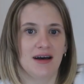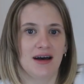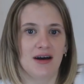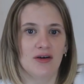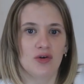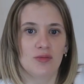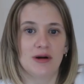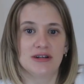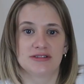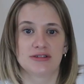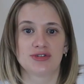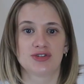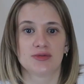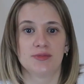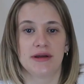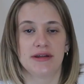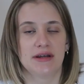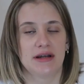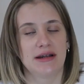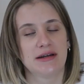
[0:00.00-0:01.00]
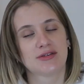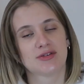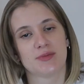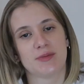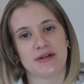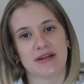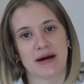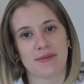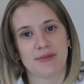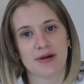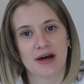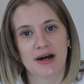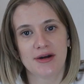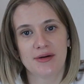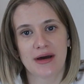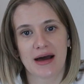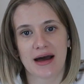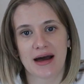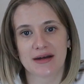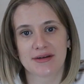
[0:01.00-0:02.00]
All my social media links will be down below,
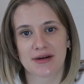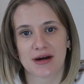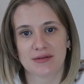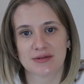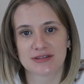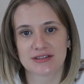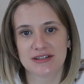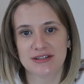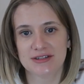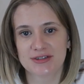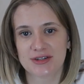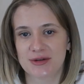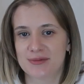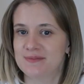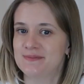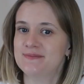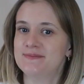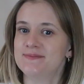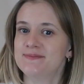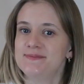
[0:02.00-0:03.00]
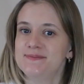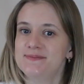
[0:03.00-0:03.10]
and I'll see you soon.